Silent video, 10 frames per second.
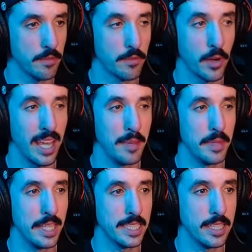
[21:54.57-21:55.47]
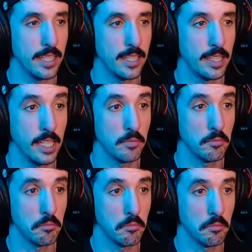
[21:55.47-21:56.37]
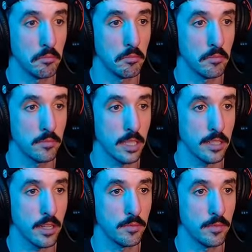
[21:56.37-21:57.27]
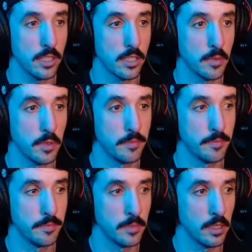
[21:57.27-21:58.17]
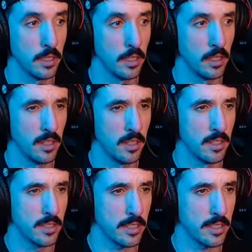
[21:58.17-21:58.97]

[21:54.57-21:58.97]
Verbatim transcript: for A, B, C, D. That sound reasonable? That